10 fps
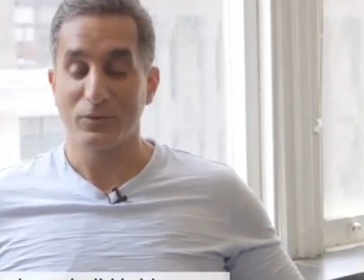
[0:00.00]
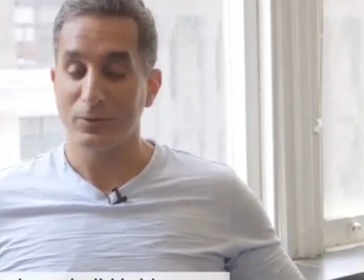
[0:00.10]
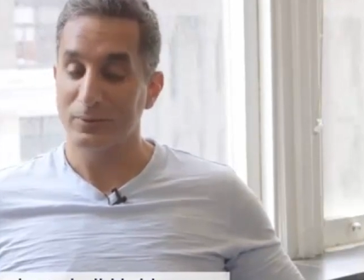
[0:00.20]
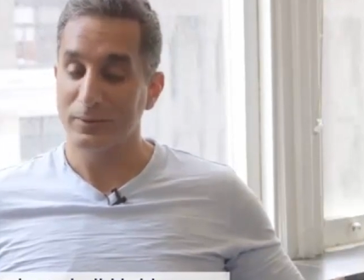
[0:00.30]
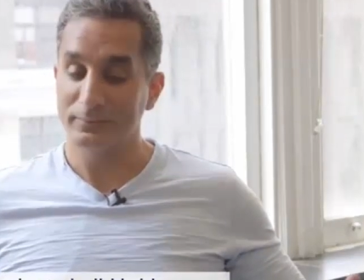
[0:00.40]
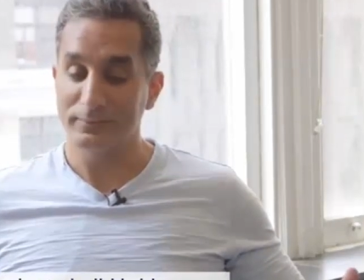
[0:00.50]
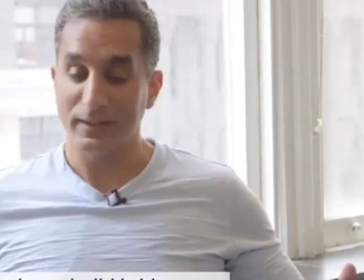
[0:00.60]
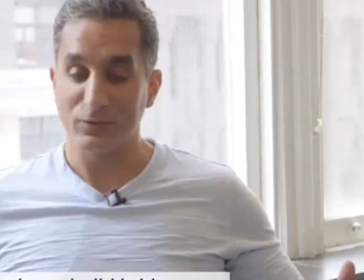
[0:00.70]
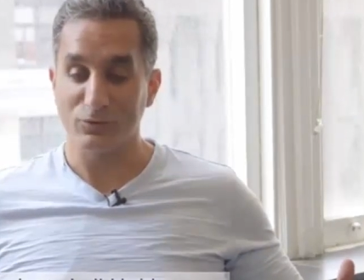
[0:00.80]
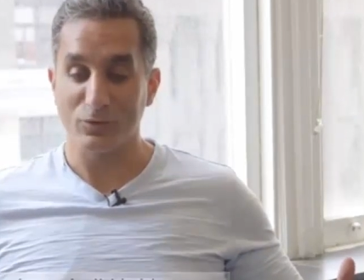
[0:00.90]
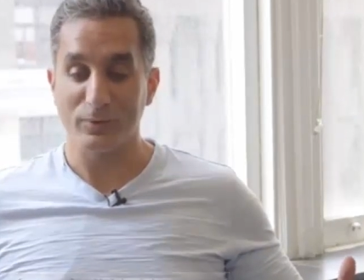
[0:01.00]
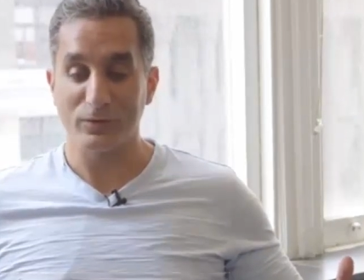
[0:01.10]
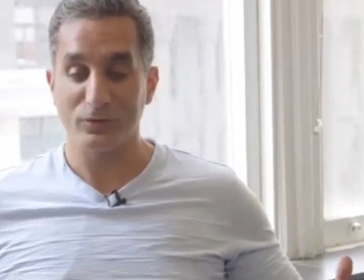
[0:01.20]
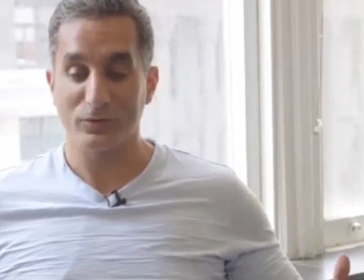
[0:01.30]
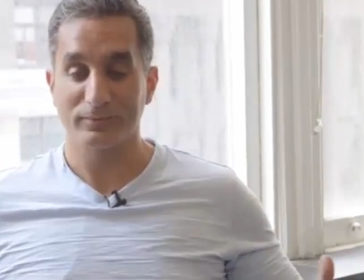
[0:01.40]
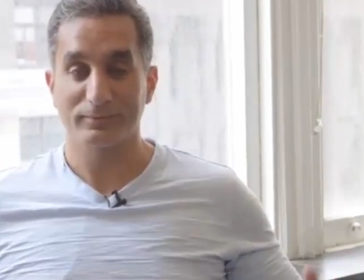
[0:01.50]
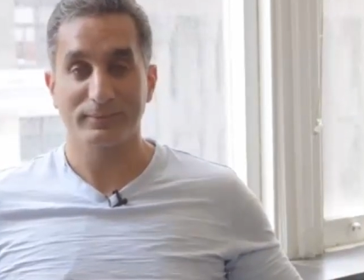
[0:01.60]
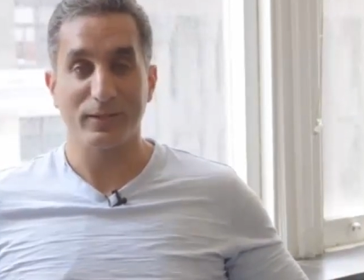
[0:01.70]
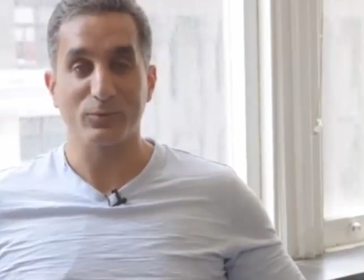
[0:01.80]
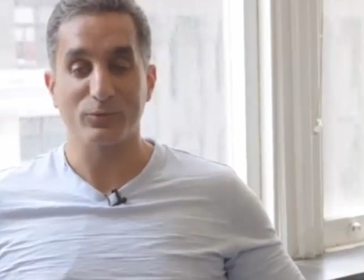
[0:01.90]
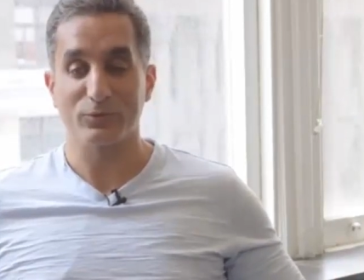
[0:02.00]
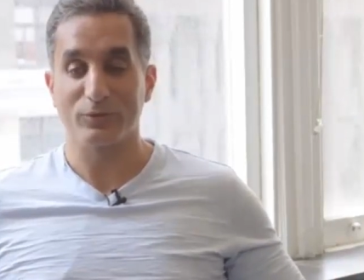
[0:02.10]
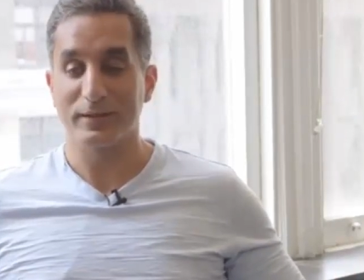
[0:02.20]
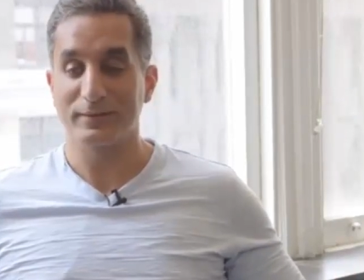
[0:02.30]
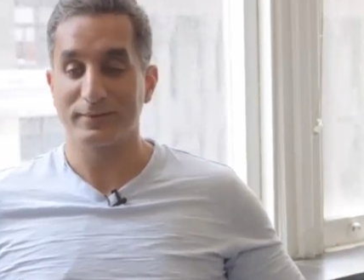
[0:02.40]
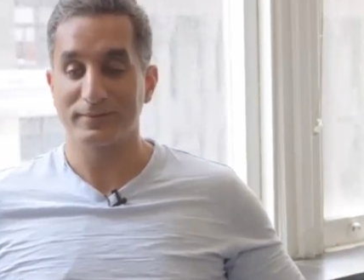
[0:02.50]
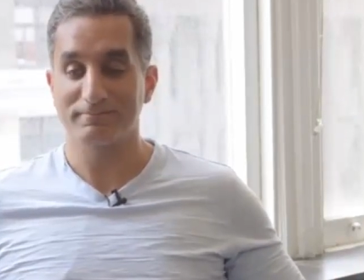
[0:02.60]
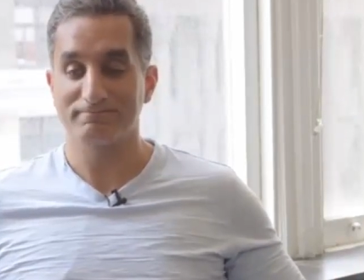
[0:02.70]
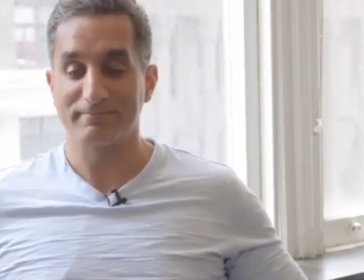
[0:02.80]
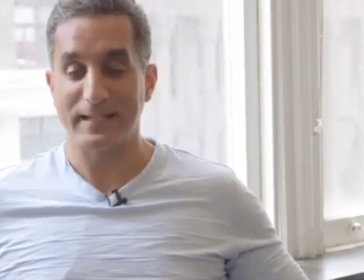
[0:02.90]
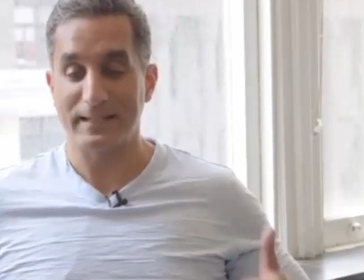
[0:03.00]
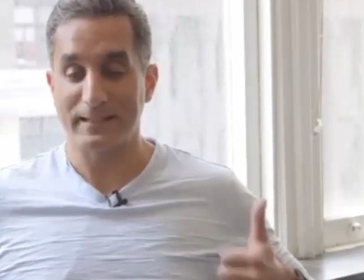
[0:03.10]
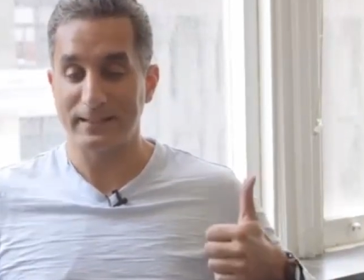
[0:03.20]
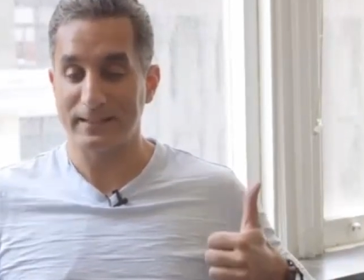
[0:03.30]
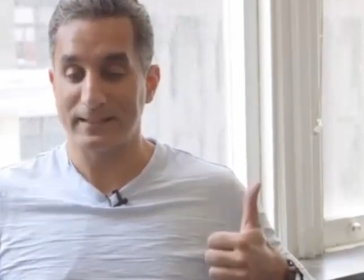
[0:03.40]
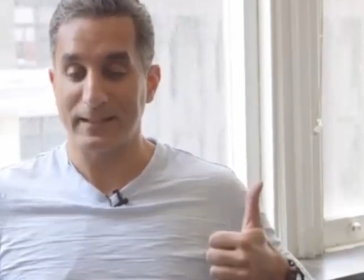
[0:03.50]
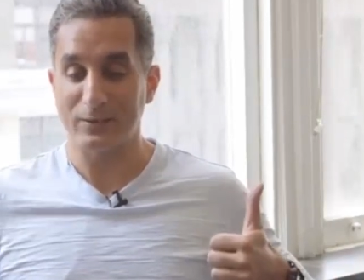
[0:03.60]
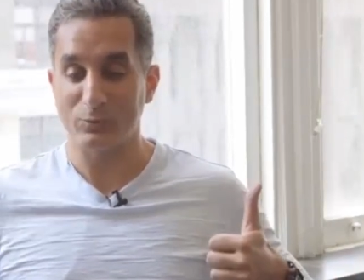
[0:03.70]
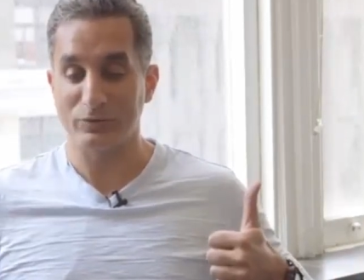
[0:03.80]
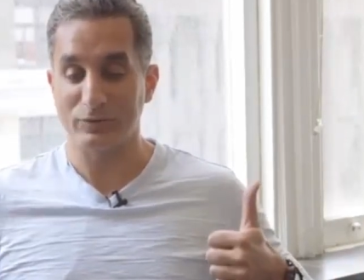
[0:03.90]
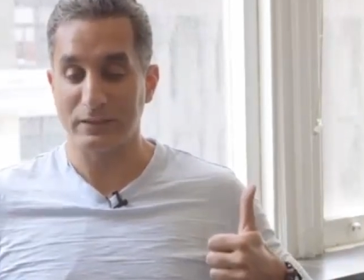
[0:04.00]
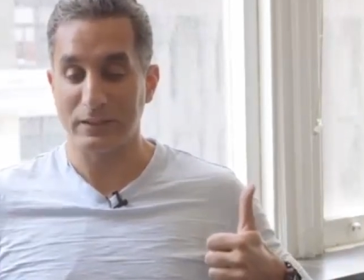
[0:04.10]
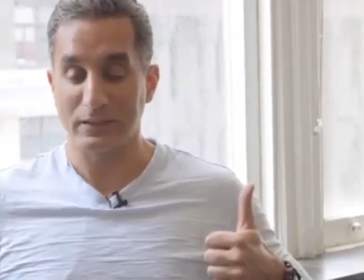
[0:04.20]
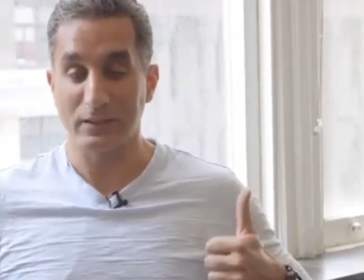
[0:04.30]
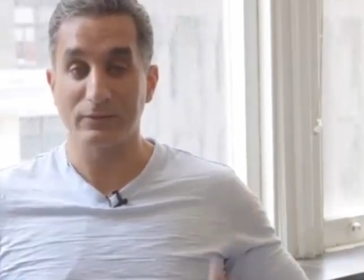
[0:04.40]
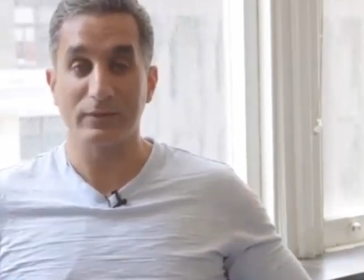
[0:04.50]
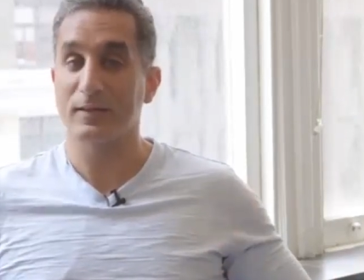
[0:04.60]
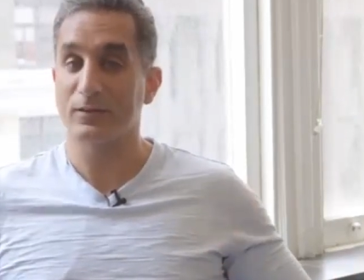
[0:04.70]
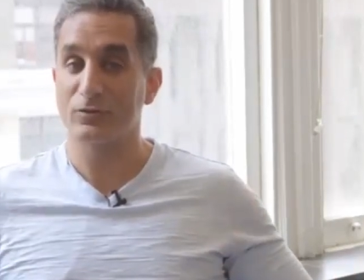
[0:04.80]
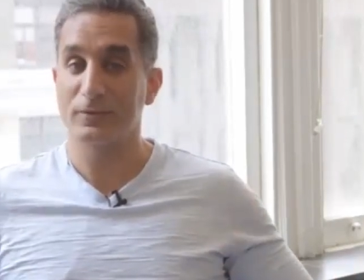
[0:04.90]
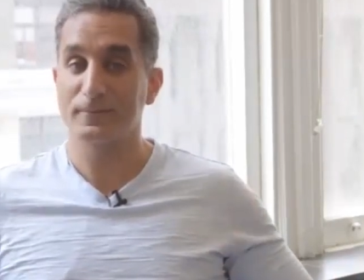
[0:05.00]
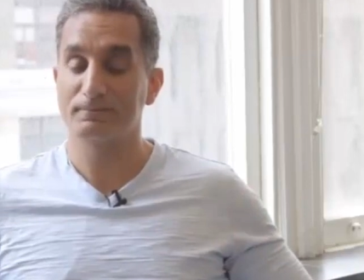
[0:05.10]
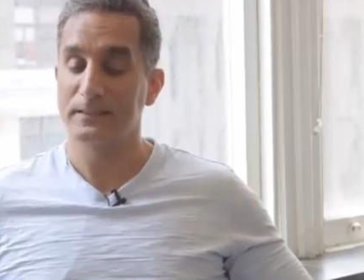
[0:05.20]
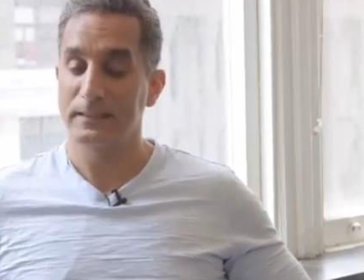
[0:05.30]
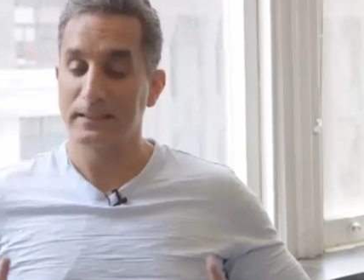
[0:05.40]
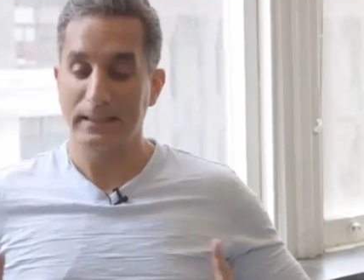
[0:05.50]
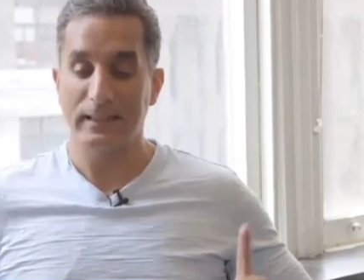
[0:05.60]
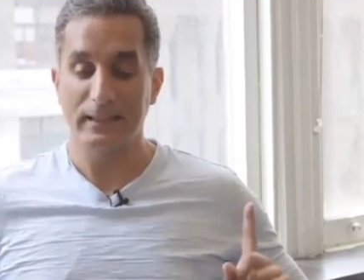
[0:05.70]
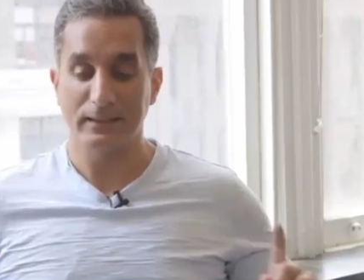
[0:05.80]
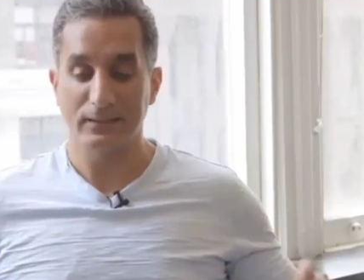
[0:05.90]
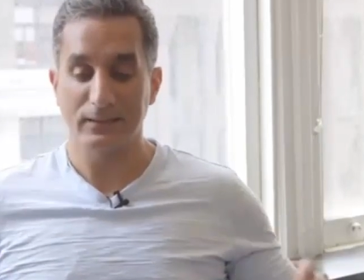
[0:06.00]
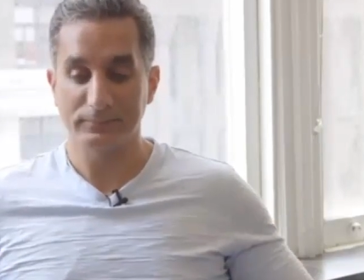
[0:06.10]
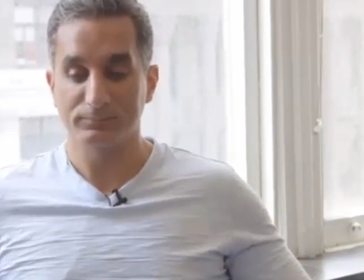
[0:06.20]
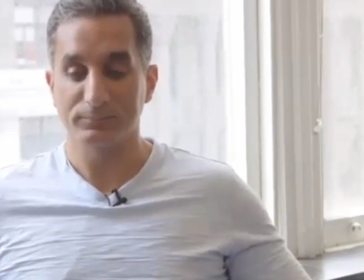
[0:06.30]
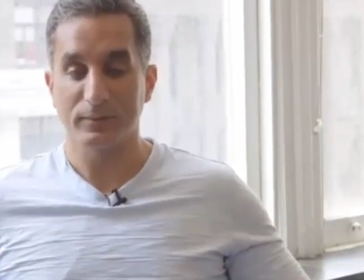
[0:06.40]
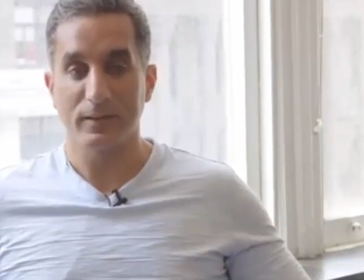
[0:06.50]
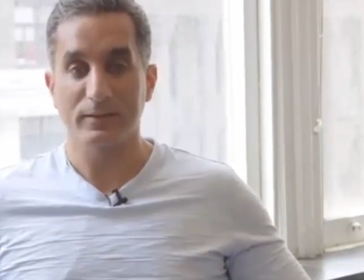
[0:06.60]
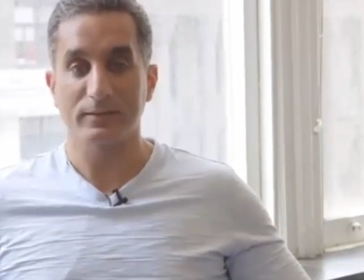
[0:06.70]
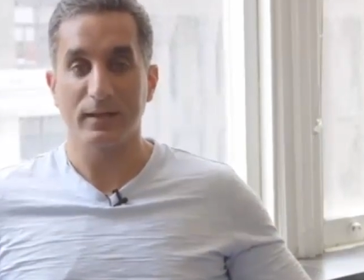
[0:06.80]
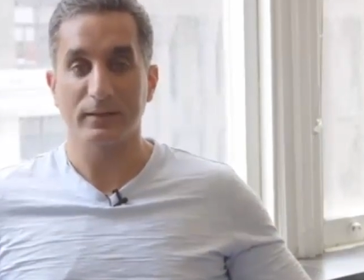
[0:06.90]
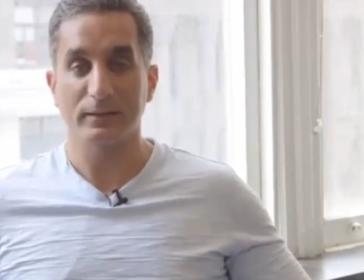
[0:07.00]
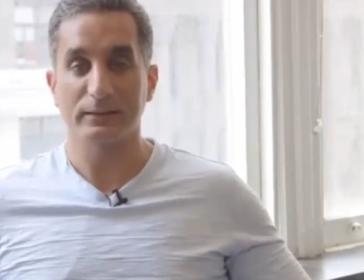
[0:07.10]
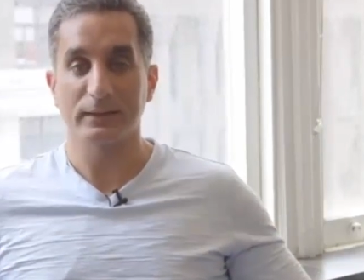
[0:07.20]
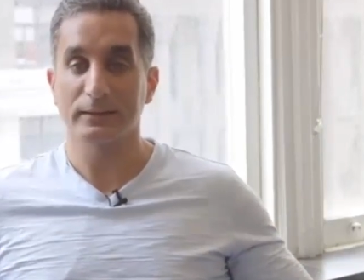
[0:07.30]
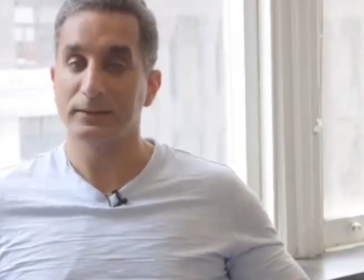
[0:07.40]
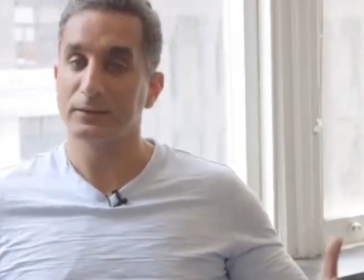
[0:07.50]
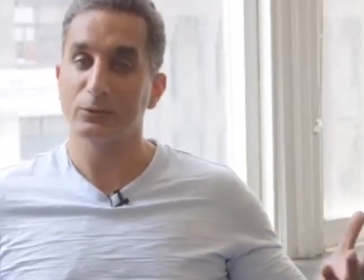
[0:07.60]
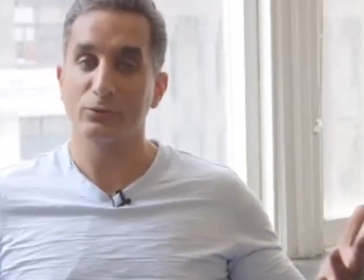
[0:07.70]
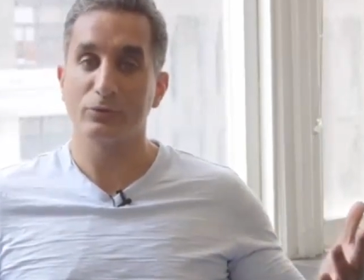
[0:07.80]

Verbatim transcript: So thank you so much. That was great, and that was a lovely session. And stay